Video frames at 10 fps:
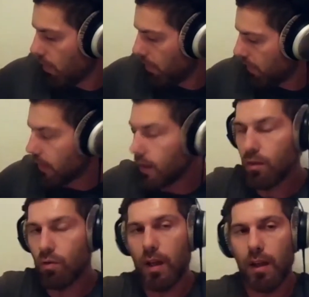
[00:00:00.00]
Basically
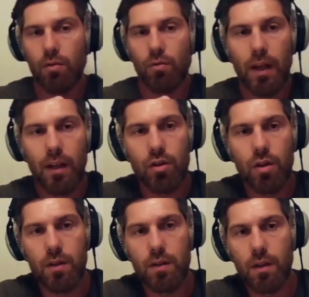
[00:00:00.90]
you can really
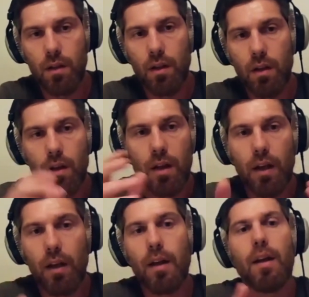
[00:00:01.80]
just,
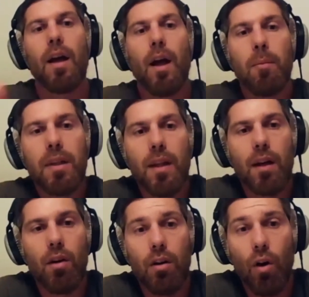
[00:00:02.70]
I mean,
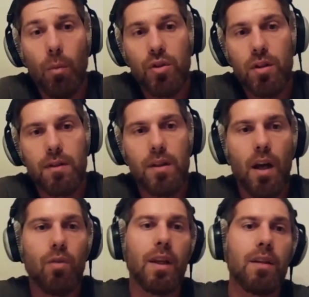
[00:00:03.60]
there are options
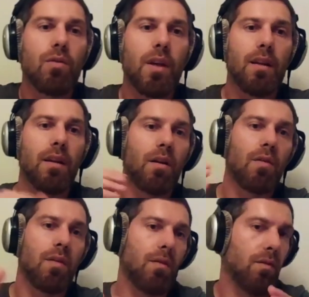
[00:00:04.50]
now that you get a
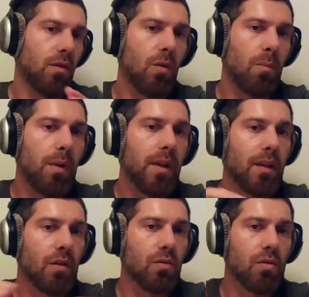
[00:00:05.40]

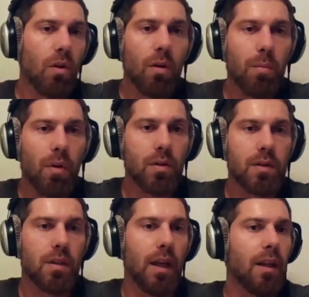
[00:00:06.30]
complete controller
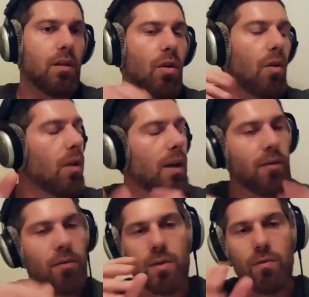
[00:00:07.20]
box and you only
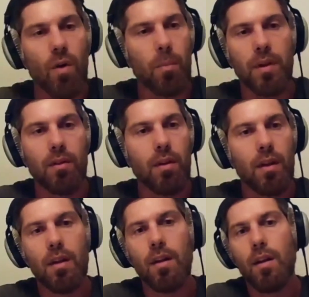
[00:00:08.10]
have to swap it
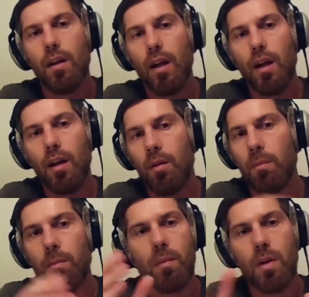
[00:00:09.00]

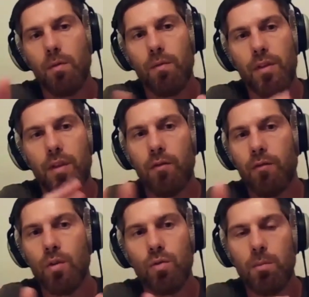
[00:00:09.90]
with the
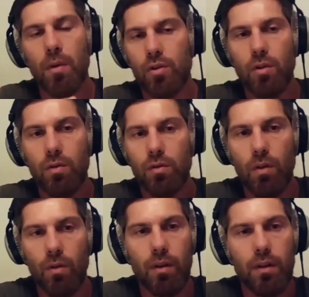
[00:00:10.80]
future motion
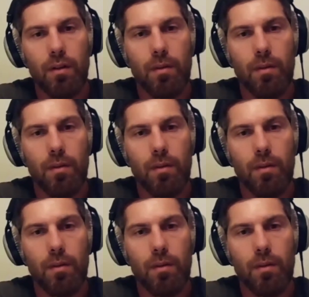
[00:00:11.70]
controller.